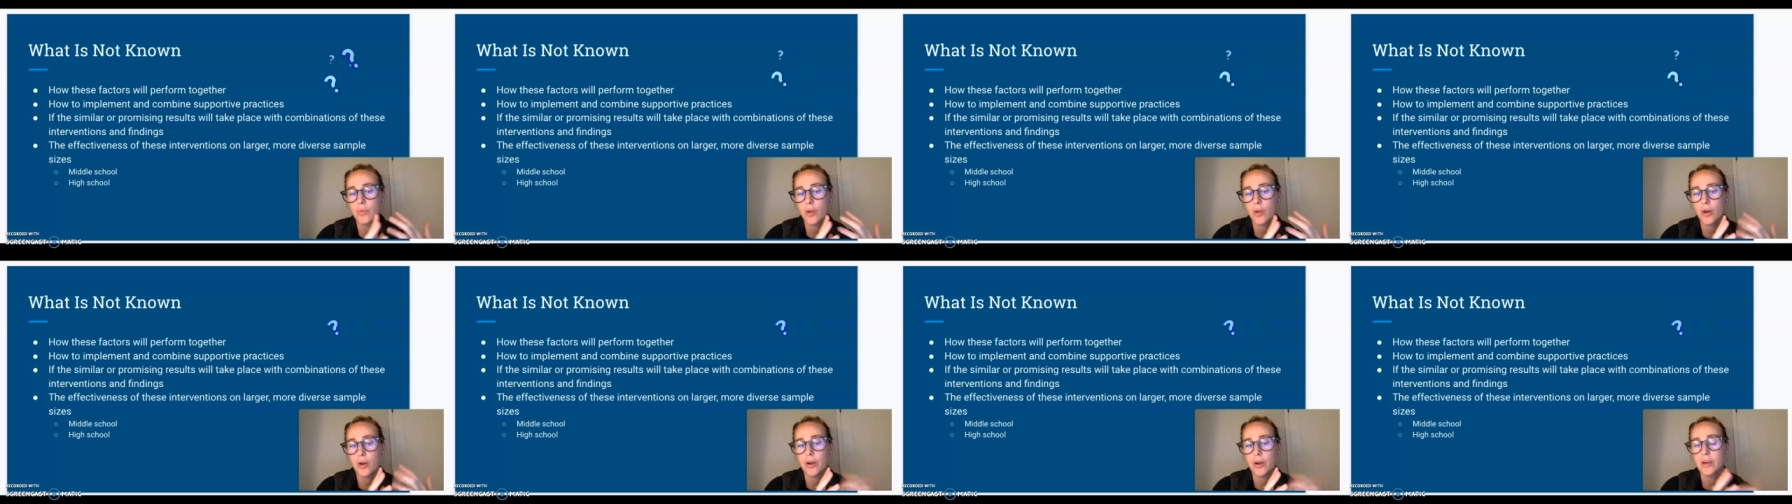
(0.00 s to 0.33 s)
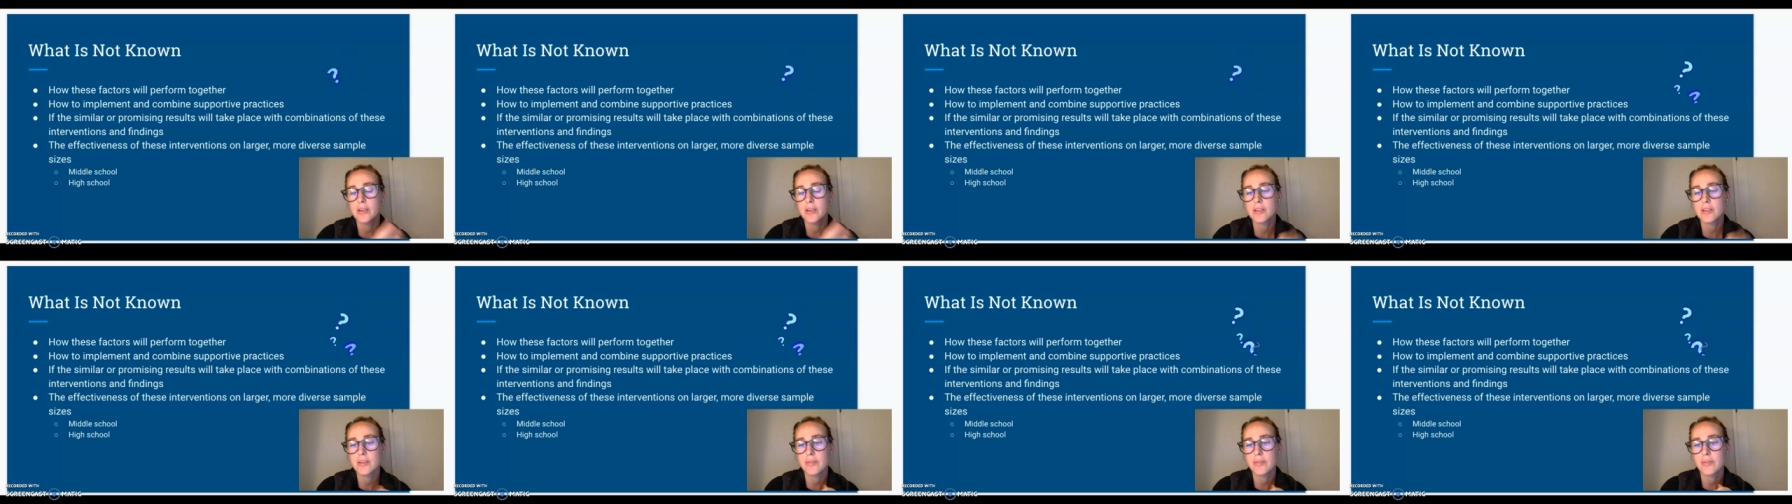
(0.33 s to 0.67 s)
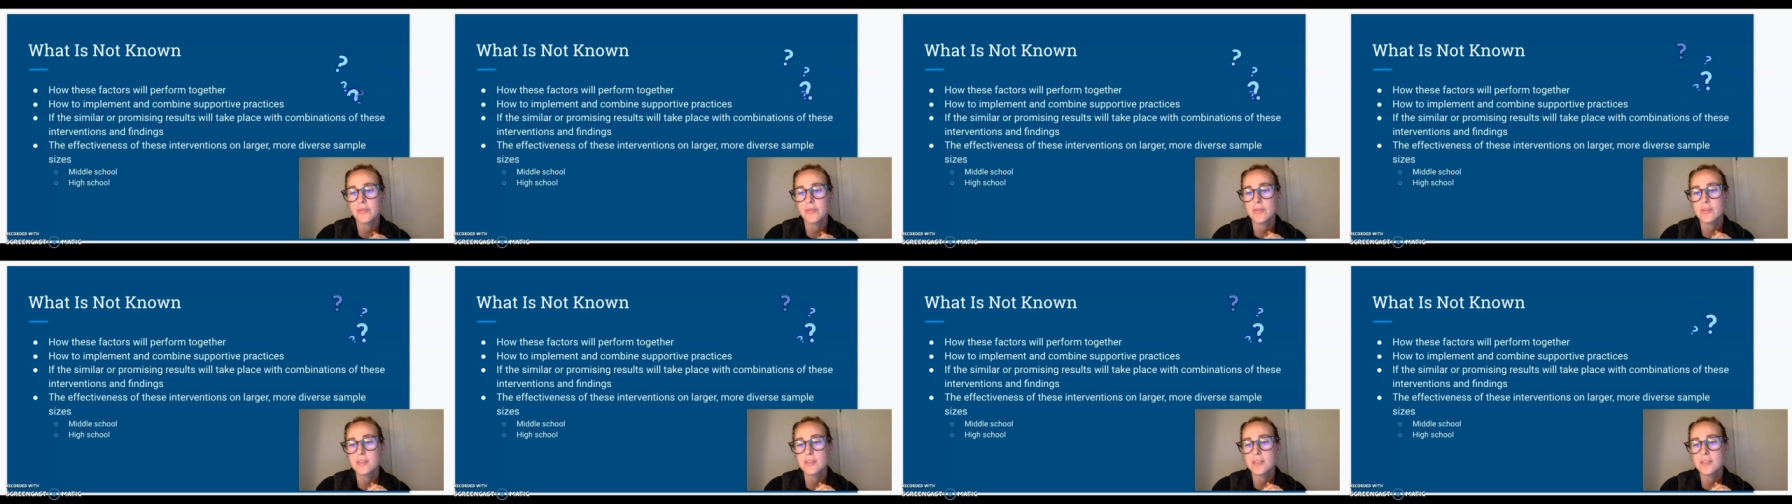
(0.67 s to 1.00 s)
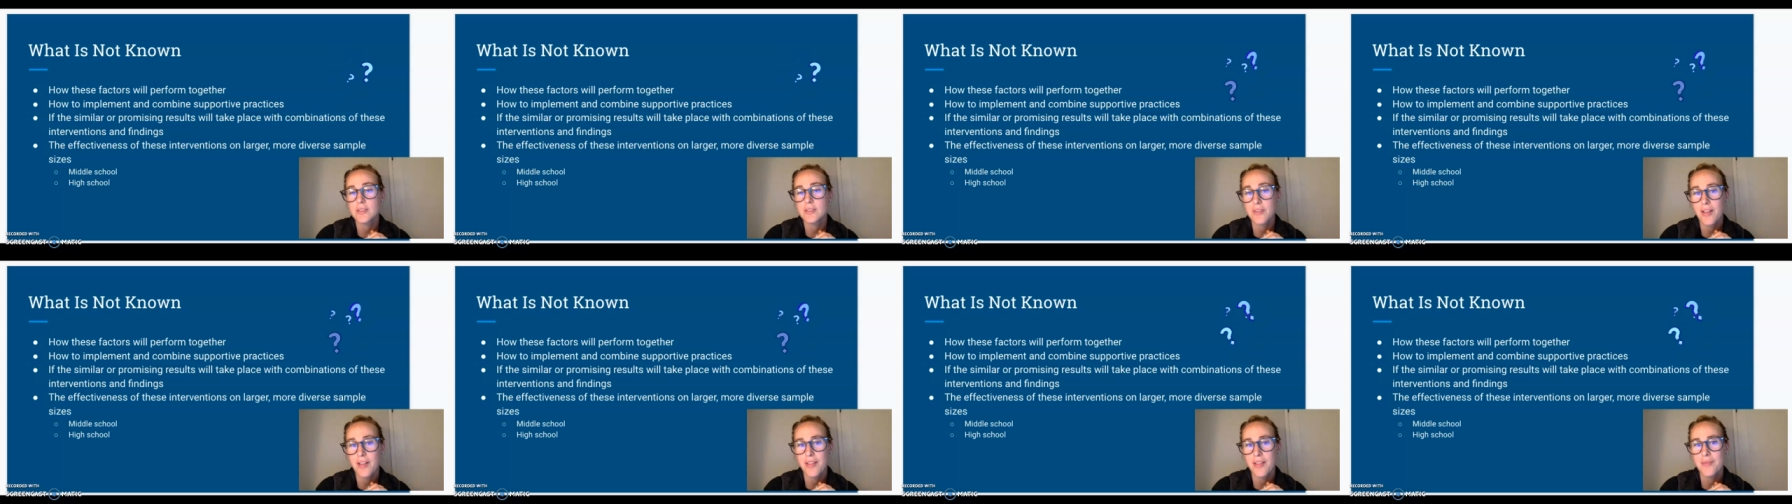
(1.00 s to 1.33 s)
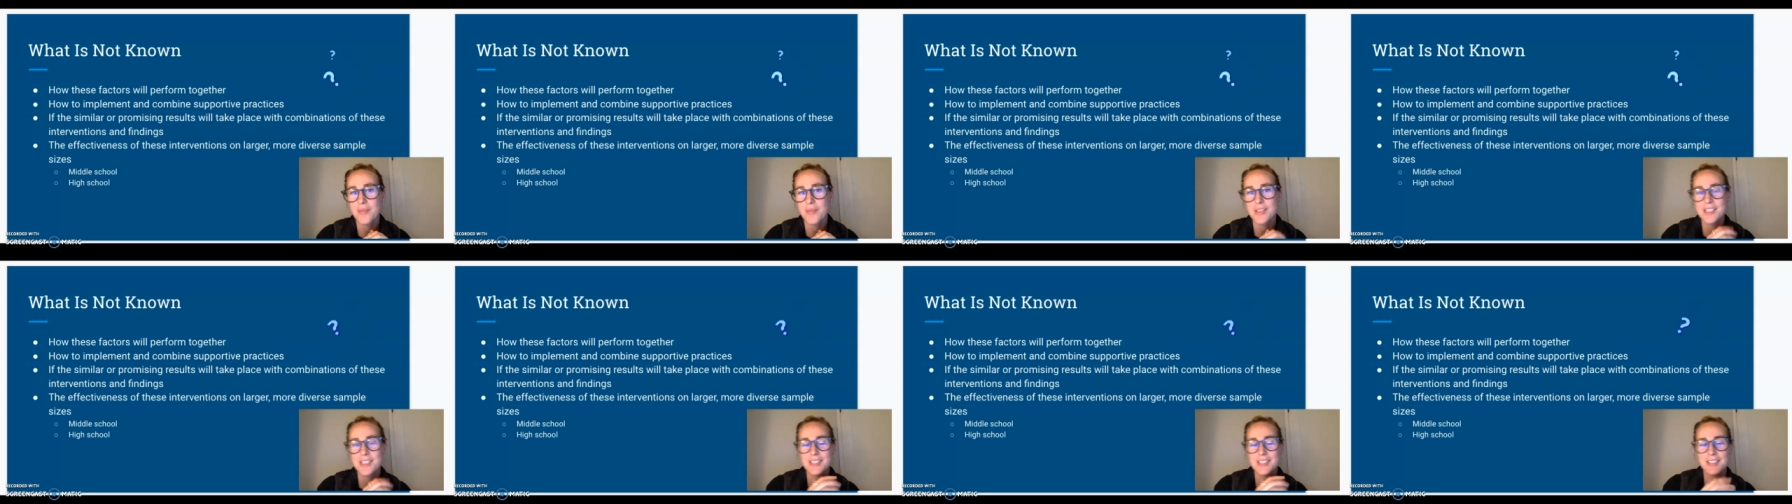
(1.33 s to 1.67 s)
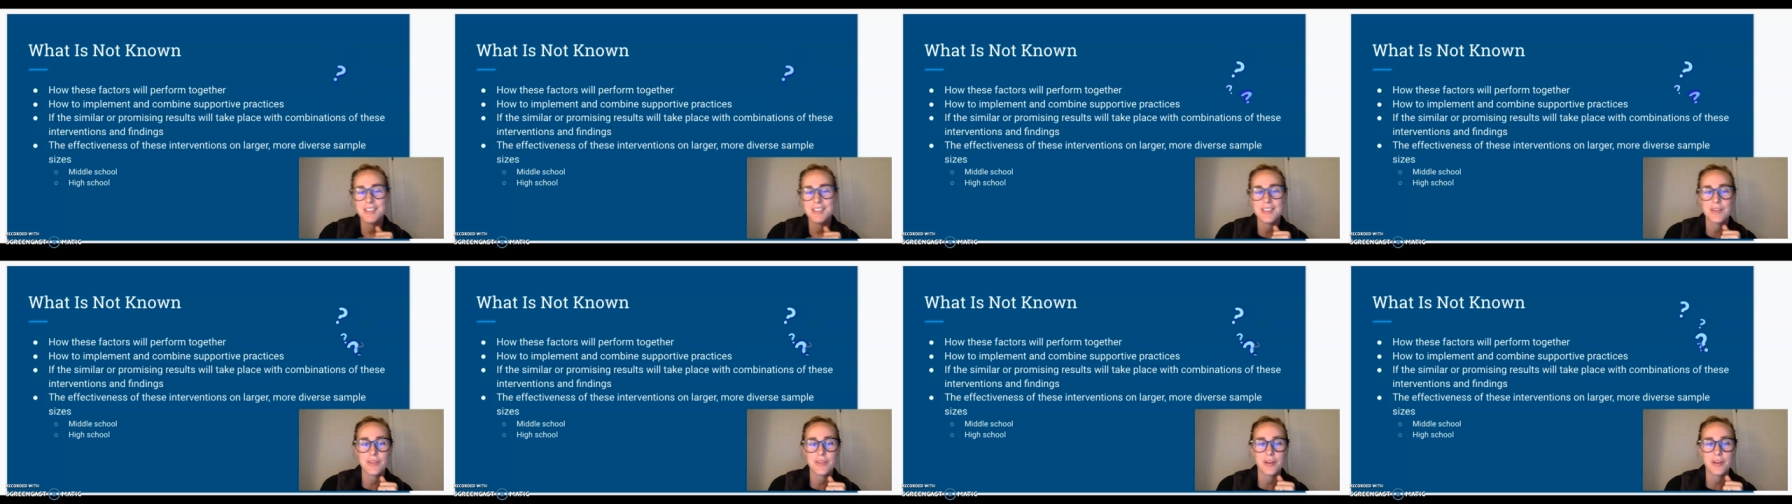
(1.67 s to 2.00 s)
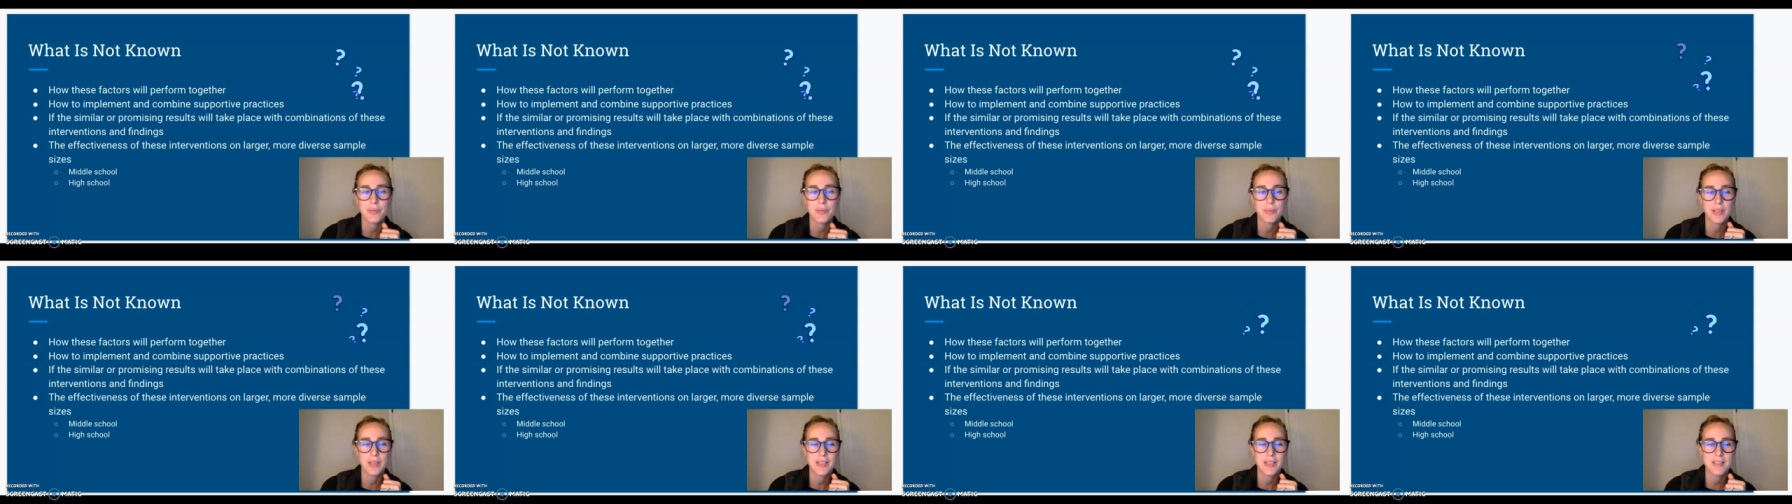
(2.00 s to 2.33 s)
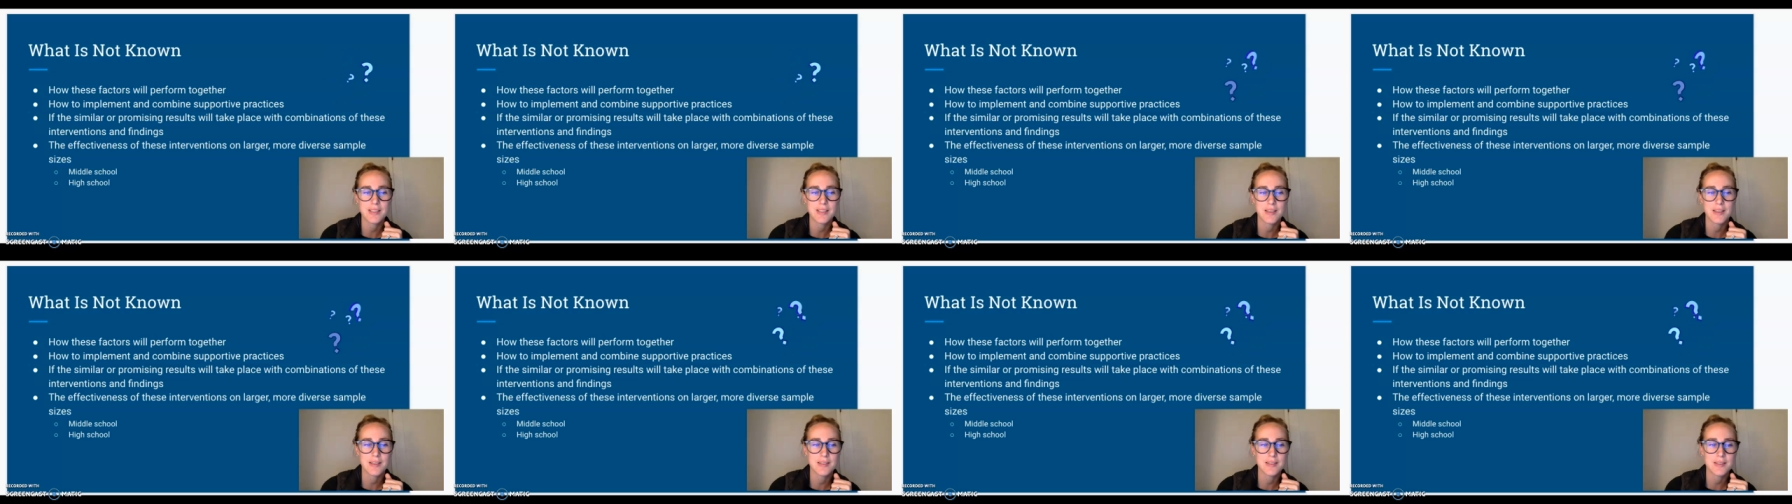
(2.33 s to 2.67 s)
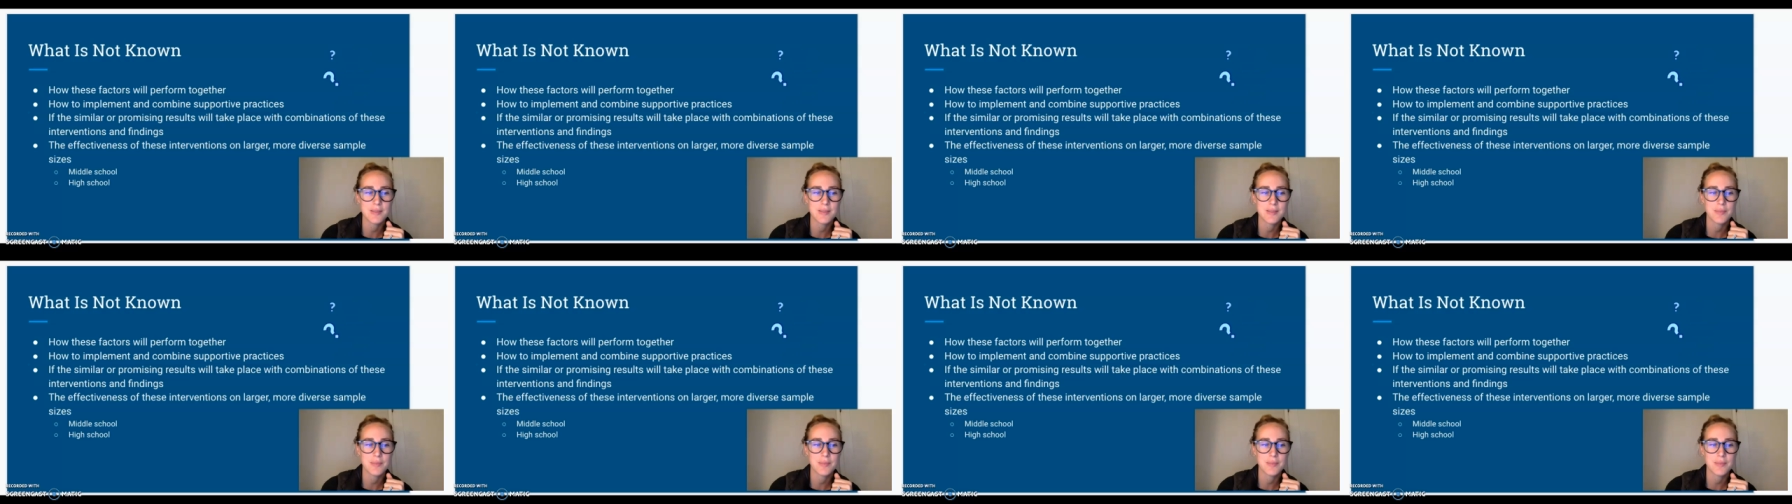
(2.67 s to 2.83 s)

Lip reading: are in developmentally different places.